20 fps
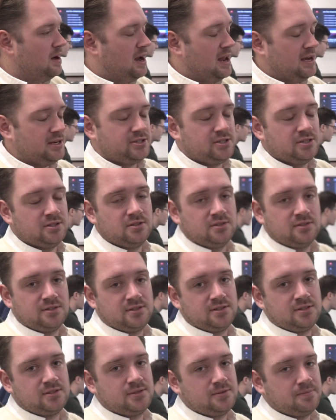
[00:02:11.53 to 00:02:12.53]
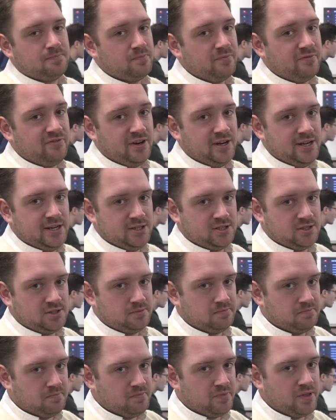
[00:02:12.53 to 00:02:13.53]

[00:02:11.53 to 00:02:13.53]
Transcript: elections finished.